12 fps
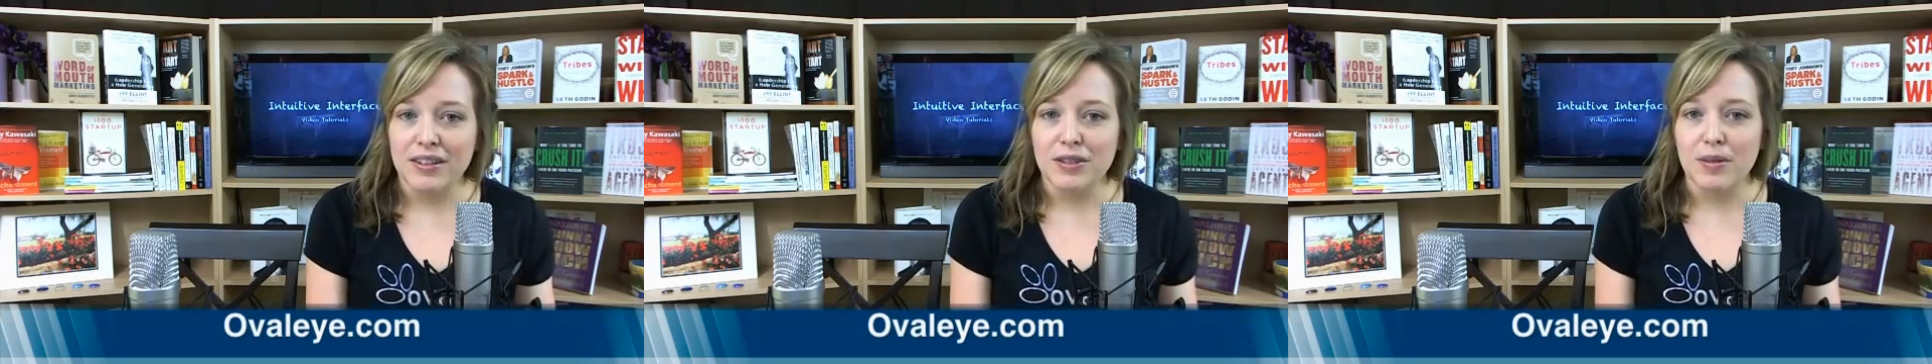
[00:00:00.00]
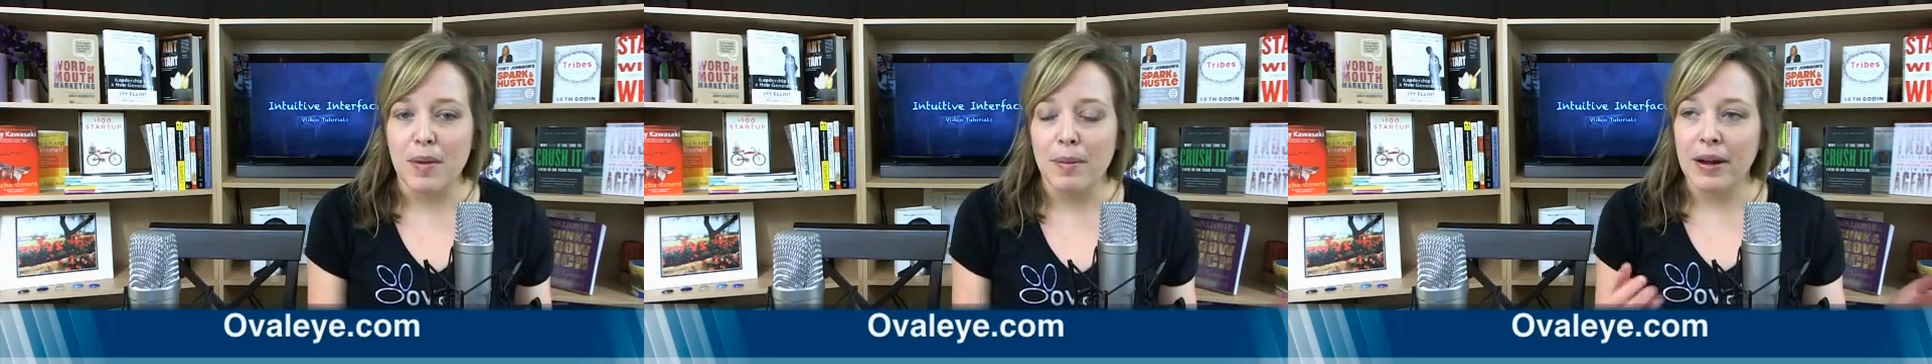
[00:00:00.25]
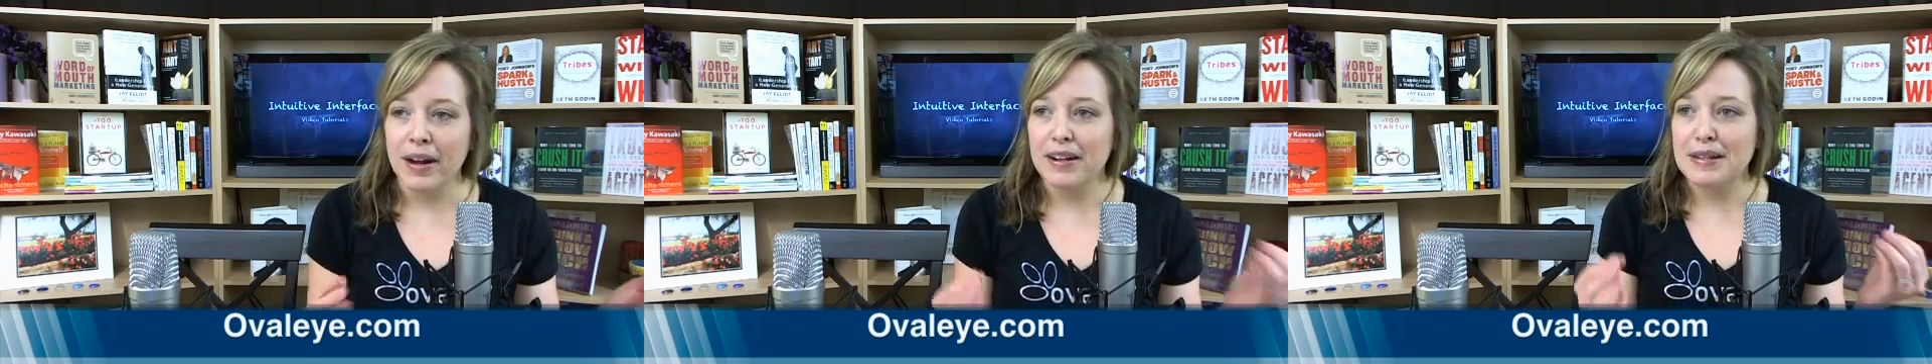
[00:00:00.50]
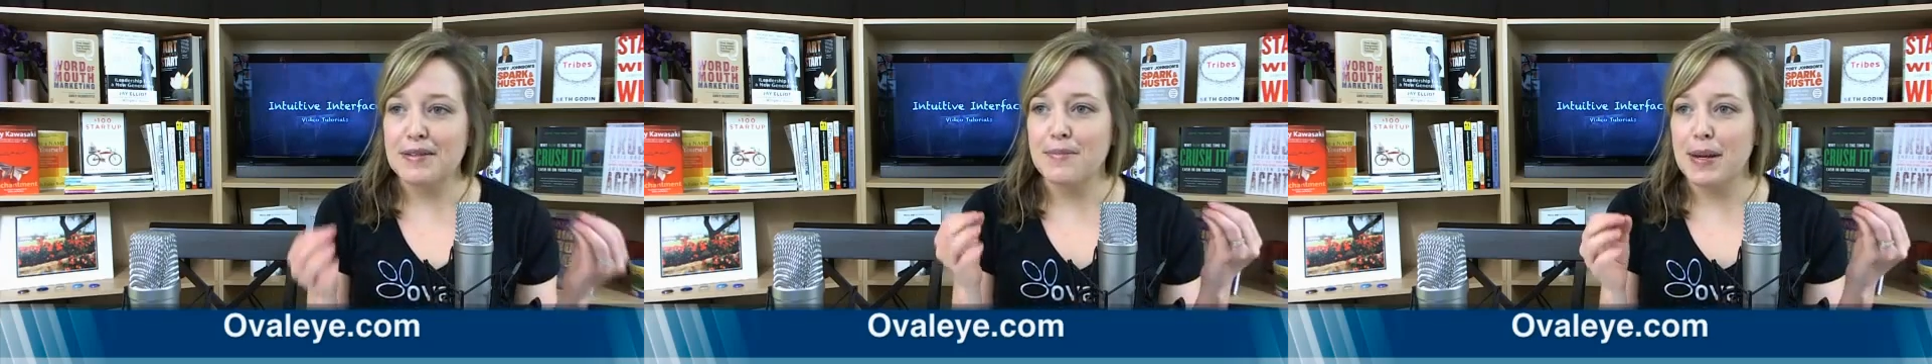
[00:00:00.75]
And so my
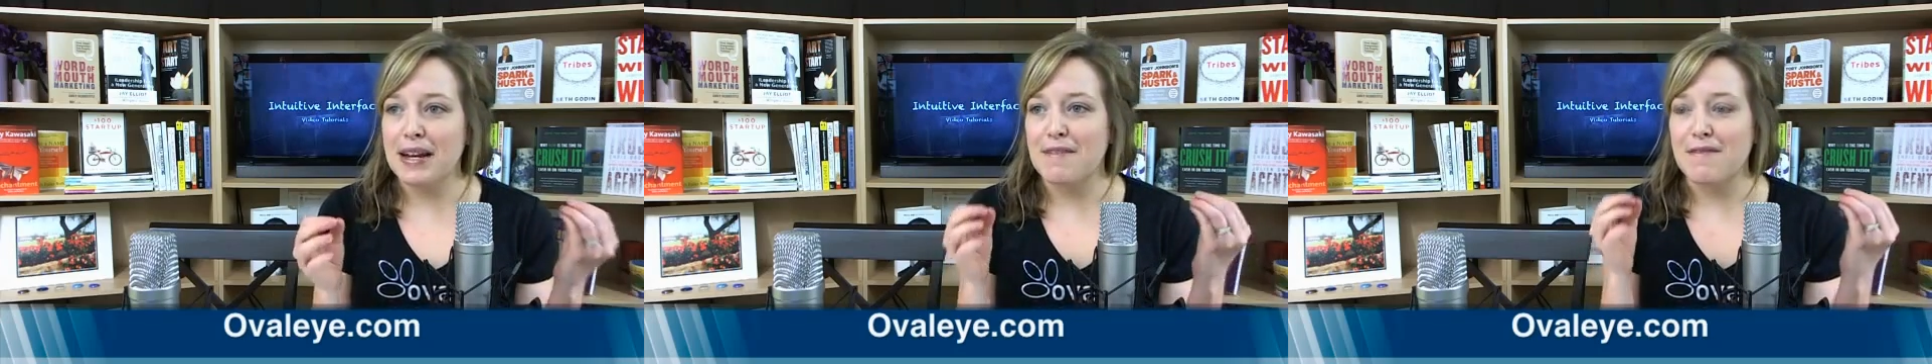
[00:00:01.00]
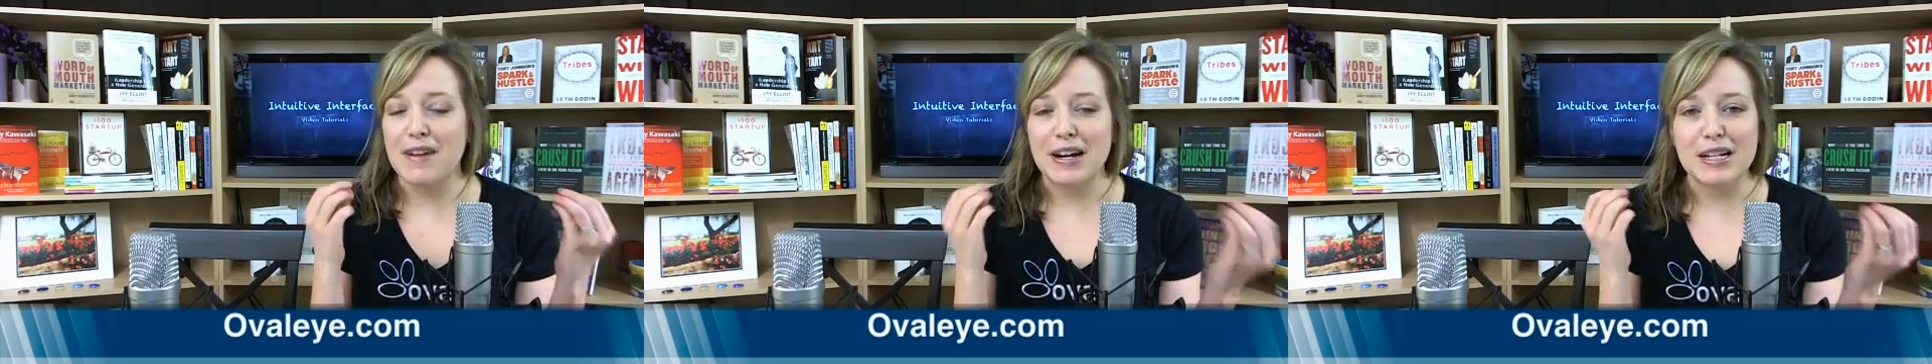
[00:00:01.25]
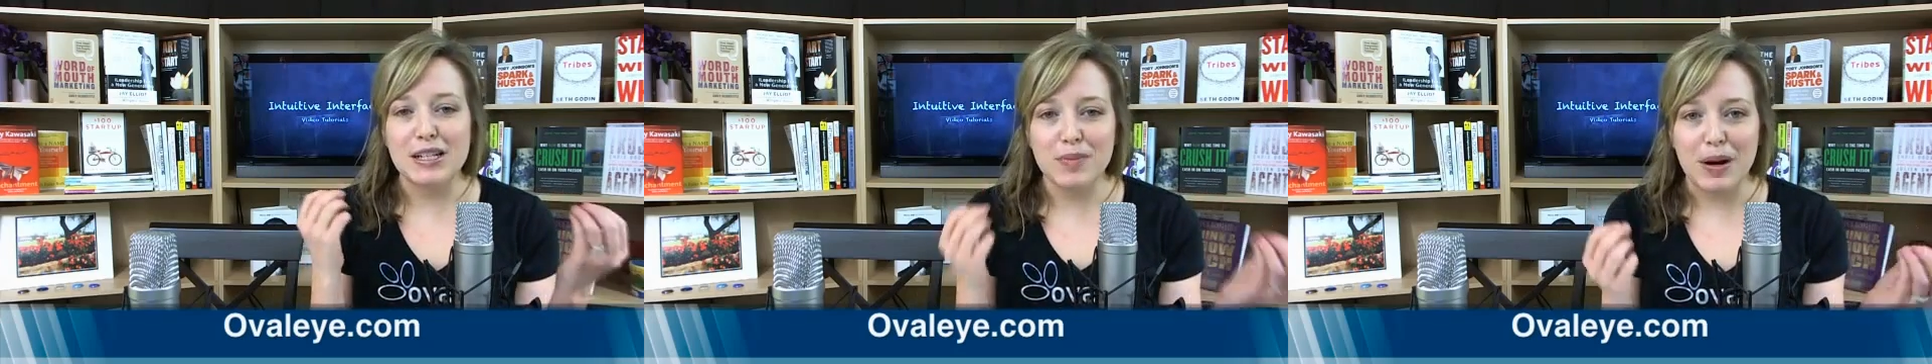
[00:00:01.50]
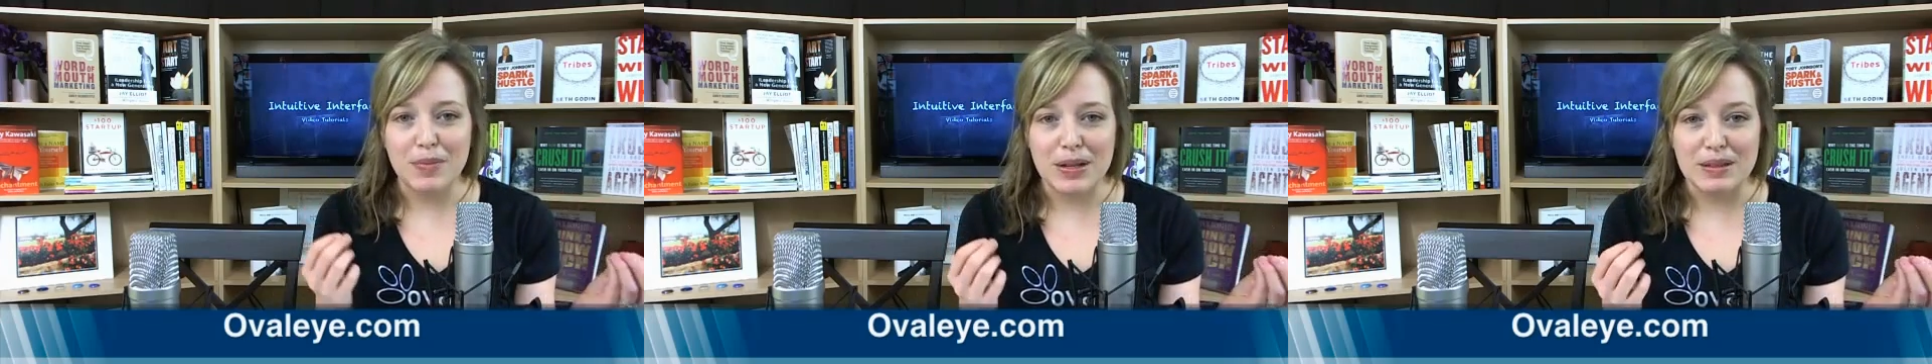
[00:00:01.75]
parents, being very
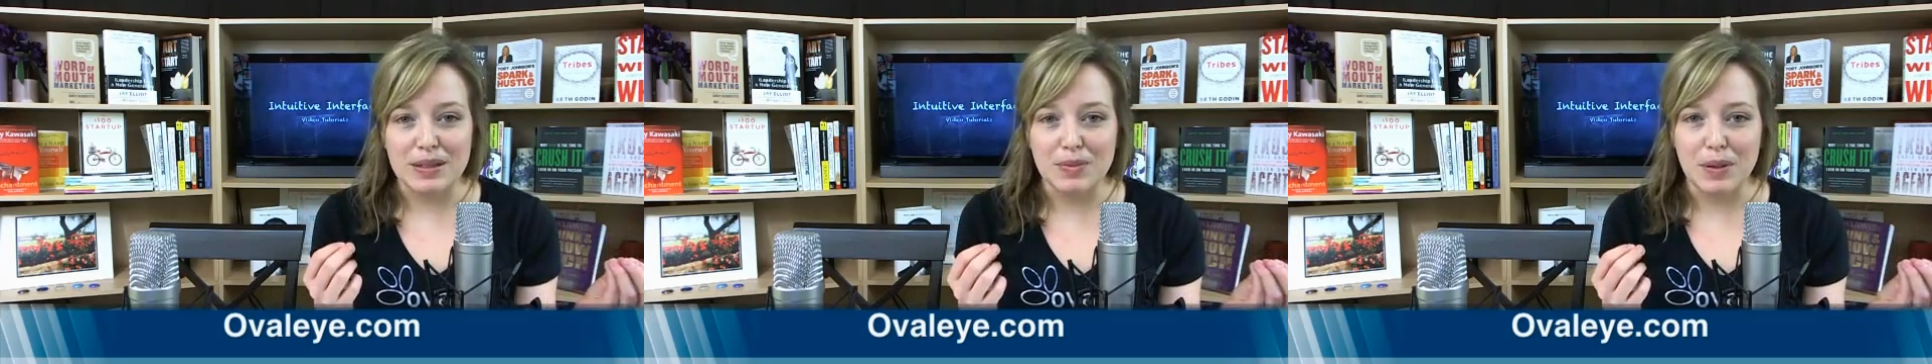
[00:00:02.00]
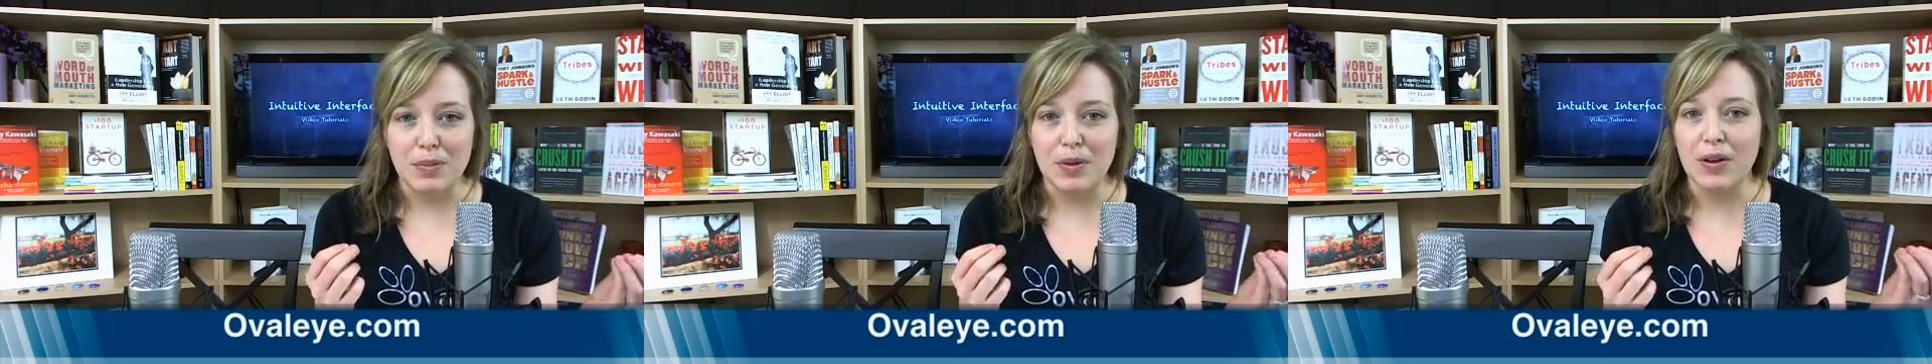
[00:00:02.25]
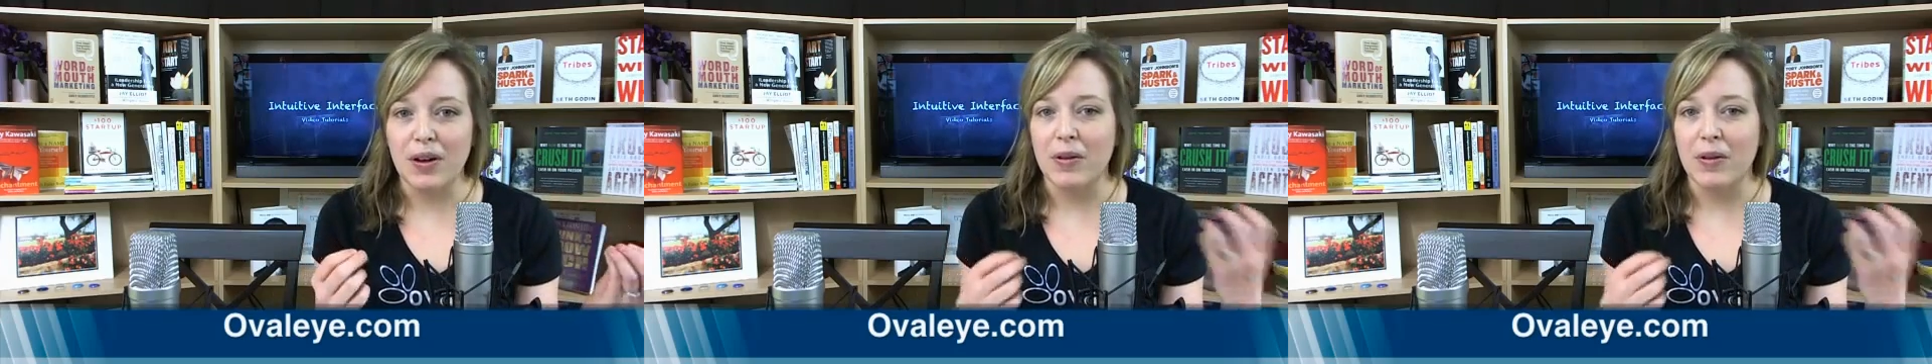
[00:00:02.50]
smart business people,